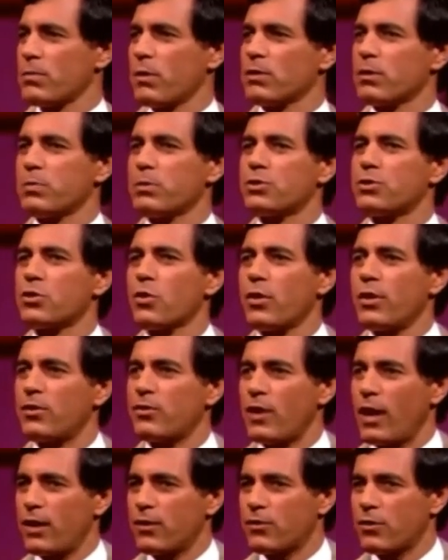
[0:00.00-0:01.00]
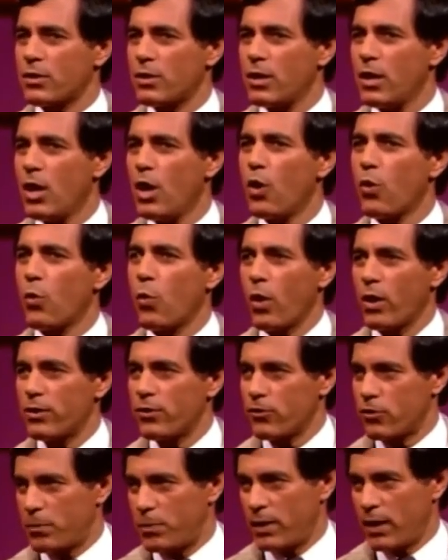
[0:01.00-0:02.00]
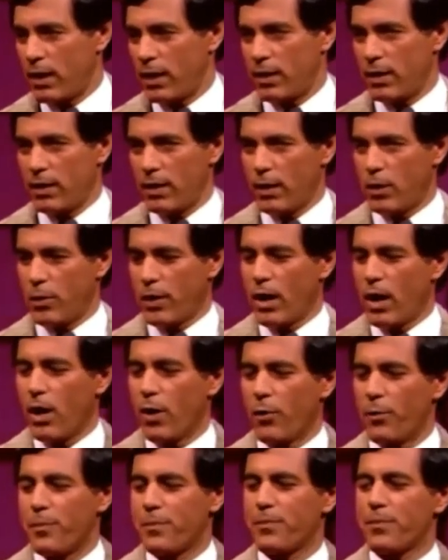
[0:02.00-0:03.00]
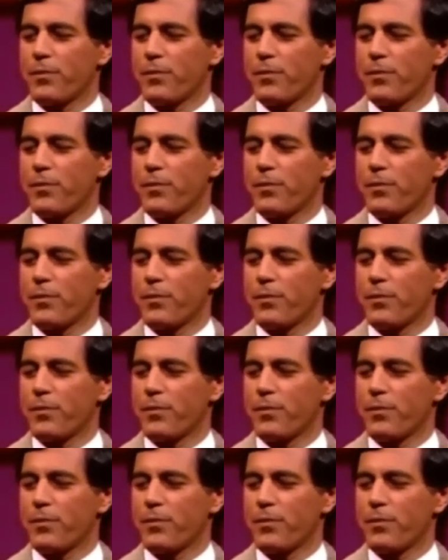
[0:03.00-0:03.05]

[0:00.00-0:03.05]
Multiple choice answer, one spin. And here we go.